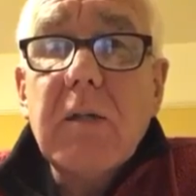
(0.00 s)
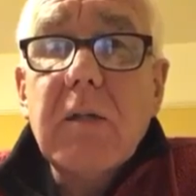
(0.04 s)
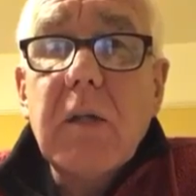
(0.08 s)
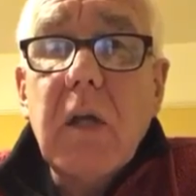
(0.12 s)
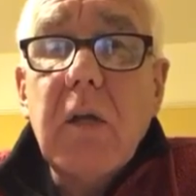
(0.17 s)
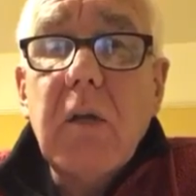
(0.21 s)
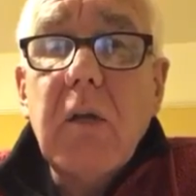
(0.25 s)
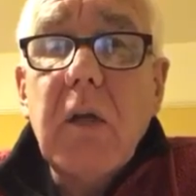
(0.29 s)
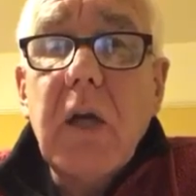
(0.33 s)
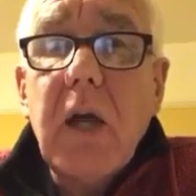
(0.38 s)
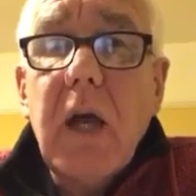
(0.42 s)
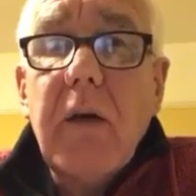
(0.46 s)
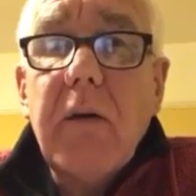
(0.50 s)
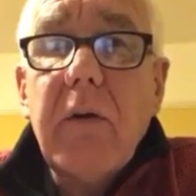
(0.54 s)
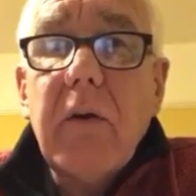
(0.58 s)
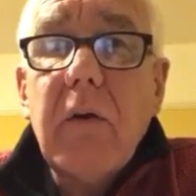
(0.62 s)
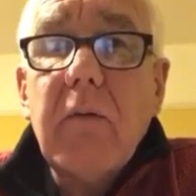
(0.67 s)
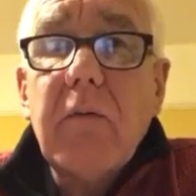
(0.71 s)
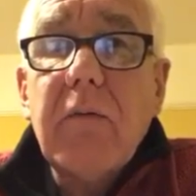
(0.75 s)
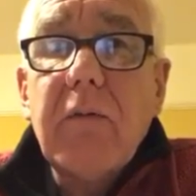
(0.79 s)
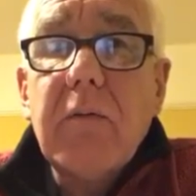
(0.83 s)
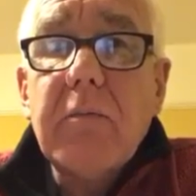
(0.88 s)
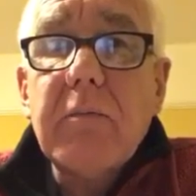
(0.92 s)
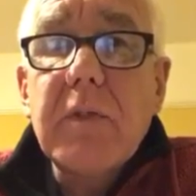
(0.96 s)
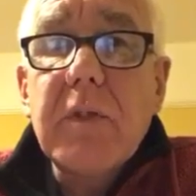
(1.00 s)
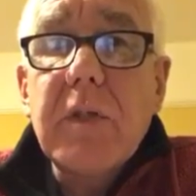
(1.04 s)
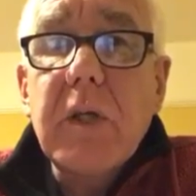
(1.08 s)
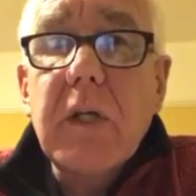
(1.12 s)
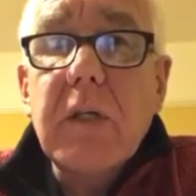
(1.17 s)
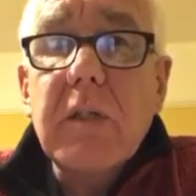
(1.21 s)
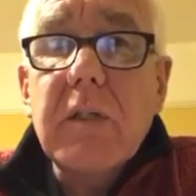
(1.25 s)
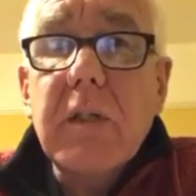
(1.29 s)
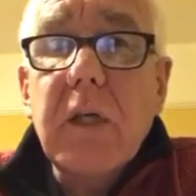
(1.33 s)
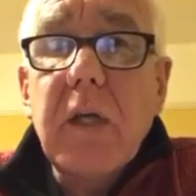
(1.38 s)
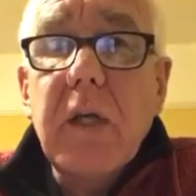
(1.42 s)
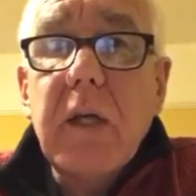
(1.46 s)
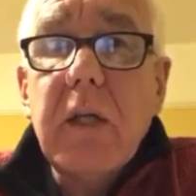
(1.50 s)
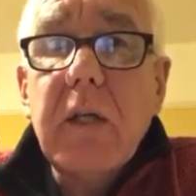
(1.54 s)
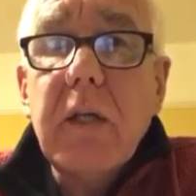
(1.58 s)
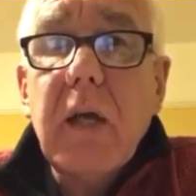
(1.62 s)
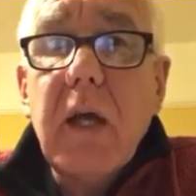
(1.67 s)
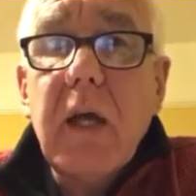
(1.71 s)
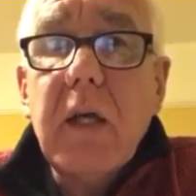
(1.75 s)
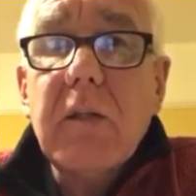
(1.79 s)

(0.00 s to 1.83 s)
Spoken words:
so you carry on from 16,